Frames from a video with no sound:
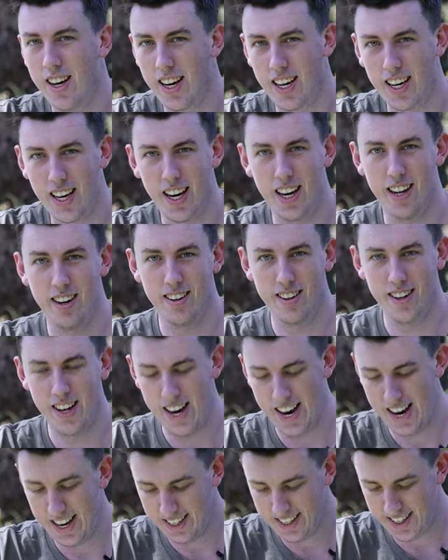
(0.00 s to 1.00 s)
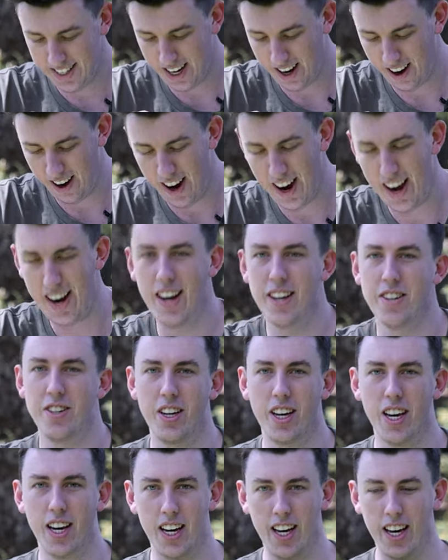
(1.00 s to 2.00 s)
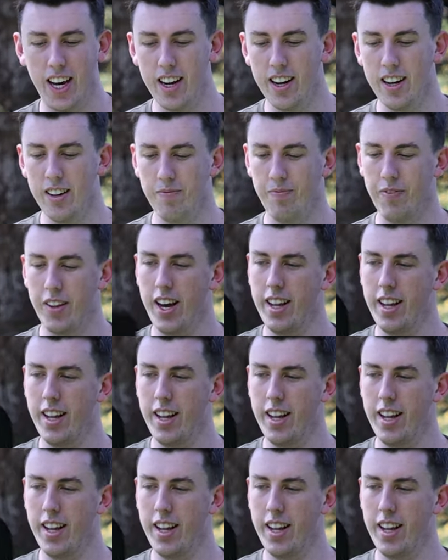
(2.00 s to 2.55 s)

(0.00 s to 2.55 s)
Again, as tight as you can get it.